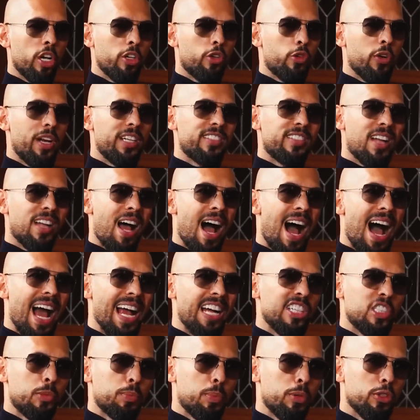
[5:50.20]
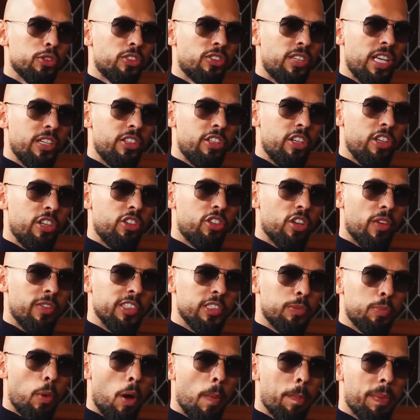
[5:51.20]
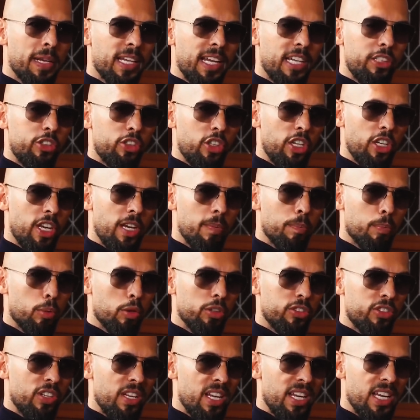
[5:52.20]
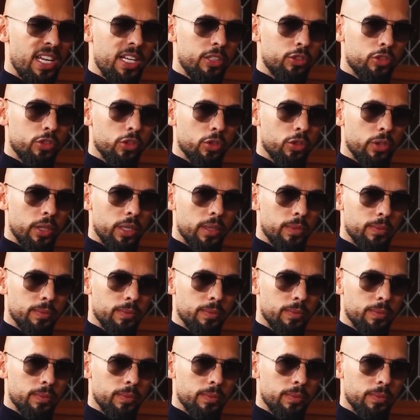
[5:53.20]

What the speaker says: country has the highest percentage of its population in prison in history?